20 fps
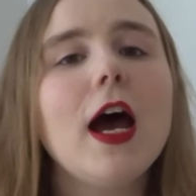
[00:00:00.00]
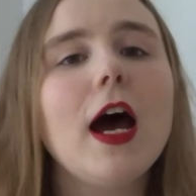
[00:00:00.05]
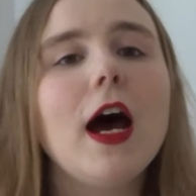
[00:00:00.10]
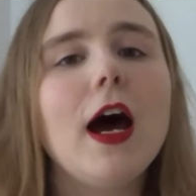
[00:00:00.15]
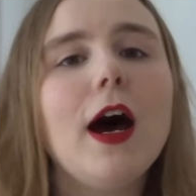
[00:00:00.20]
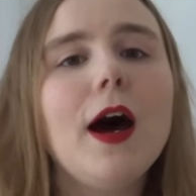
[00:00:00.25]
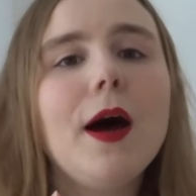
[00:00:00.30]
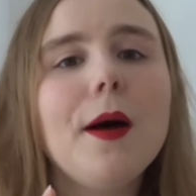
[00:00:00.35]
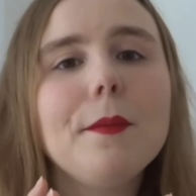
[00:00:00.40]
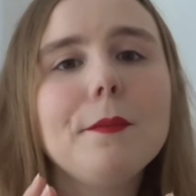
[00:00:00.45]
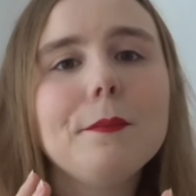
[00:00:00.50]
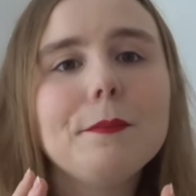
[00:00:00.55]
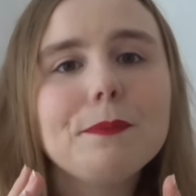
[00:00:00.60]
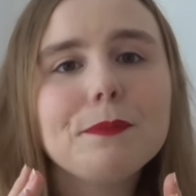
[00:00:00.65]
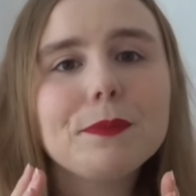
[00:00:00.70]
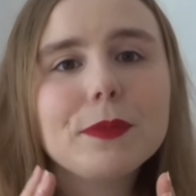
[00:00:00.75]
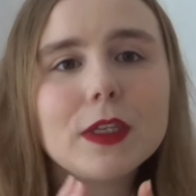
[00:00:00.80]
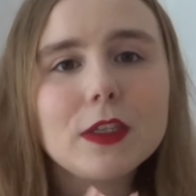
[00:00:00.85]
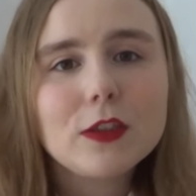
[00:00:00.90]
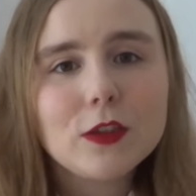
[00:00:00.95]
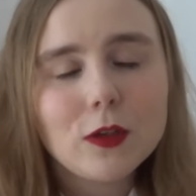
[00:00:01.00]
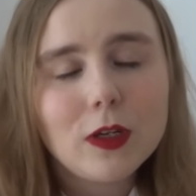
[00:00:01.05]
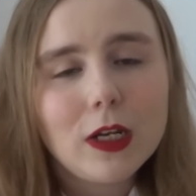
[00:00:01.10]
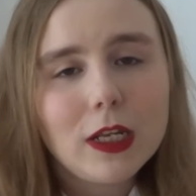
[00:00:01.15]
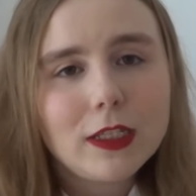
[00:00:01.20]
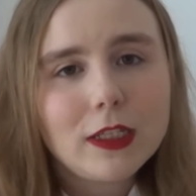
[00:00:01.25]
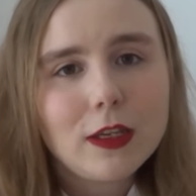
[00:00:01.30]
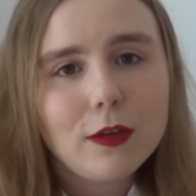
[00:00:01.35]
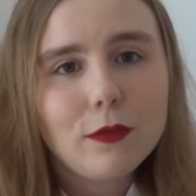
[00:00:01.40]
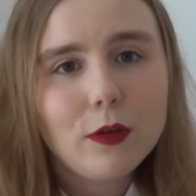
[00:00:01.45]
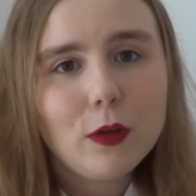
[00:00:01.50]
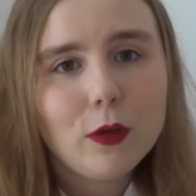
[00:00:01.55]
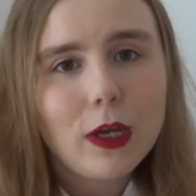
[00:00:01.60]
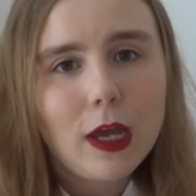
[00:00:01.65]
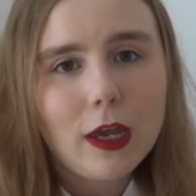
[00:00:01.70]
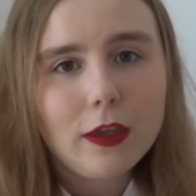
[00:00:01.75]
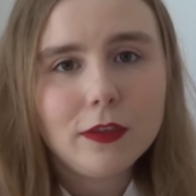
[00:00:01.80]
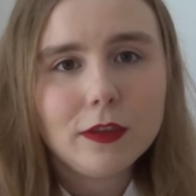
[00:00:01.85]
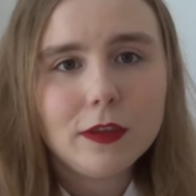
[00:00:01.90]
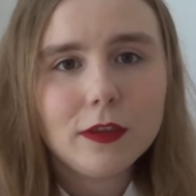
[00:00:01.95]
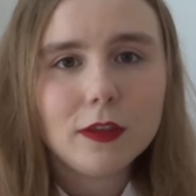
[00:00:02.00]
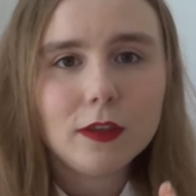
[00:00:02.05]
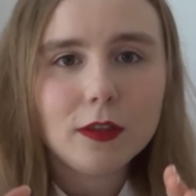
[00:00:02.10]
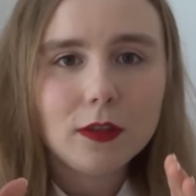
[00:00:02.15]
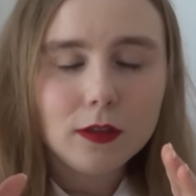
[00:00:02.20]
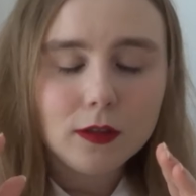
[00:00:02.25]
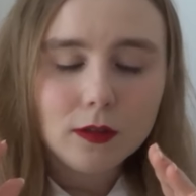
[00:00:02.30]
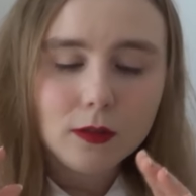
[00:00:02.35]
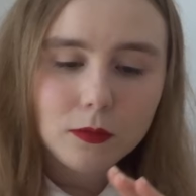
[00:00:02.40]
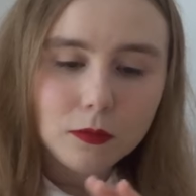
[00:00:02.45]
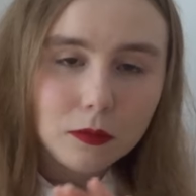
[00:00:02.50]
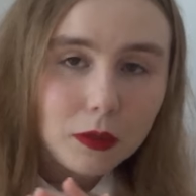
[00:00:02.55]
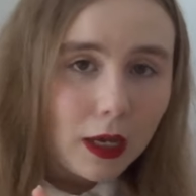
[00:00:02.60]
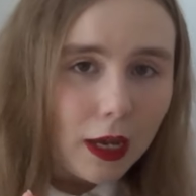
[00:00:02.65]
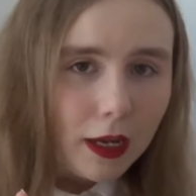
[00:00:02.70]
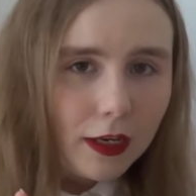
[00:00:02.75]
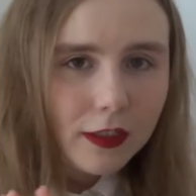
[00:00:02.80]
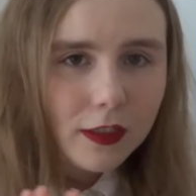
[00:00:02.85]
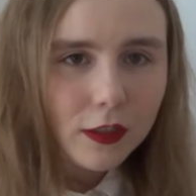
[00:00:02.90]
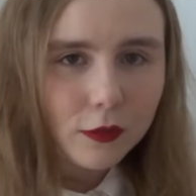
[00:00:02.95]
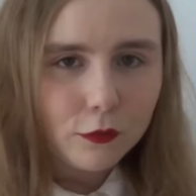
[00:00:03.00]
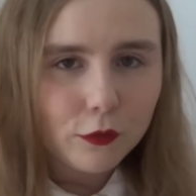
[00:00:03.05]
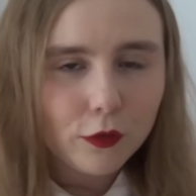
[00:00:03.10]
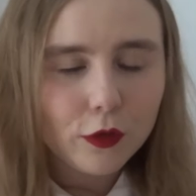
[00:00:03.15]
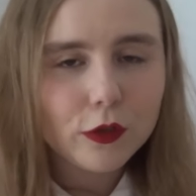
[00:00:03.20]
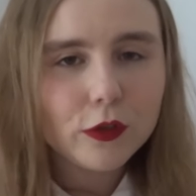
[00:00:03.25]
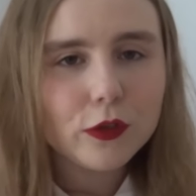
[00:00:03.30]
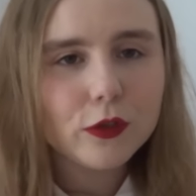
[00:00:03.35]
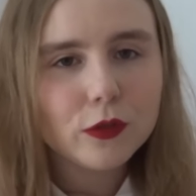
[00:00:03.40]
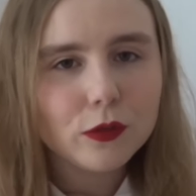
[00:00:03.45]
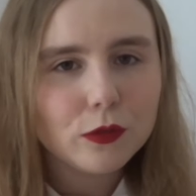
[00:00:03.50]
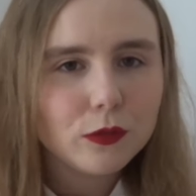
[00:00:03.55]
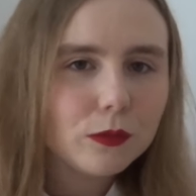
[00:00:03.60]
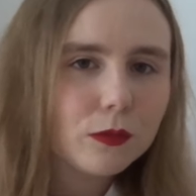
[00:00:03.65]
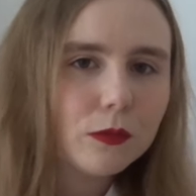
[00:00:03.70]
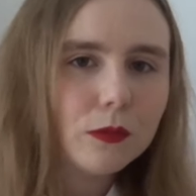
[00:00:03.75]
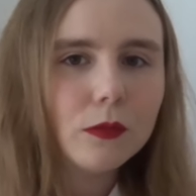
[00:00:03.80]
So let's have a look at Case and Fons.